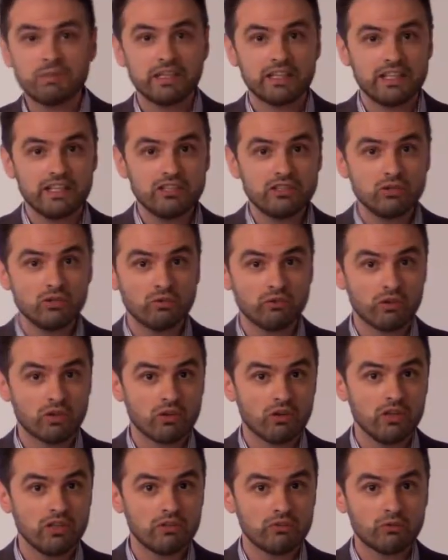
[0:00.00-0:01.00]
Planck Institute for
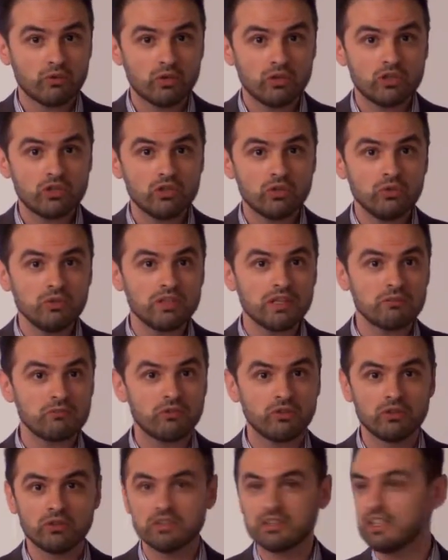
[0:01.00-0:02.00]
Forschung, and
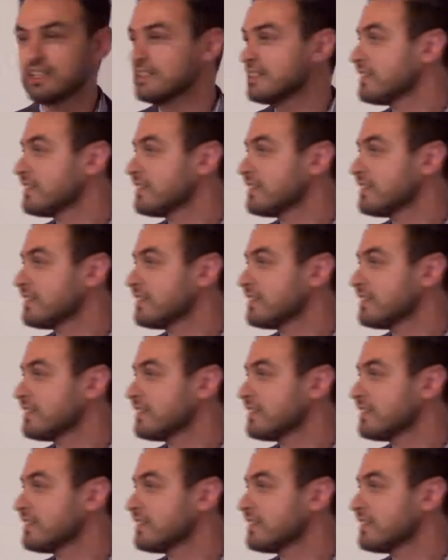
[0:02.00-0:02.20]
for